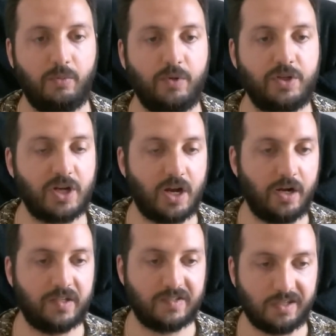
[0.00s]
which are
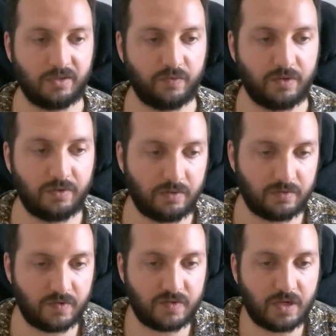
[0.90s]
a set of done
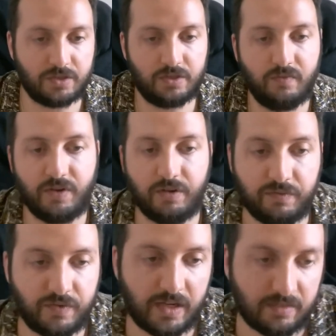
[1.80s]
transactions
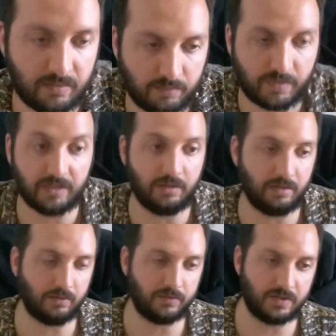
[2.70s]
verified by the
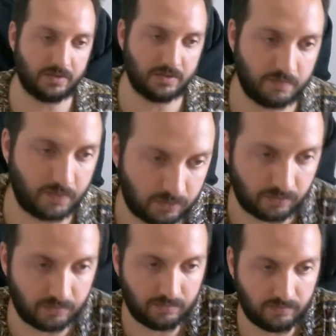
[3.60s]
consensus protocol.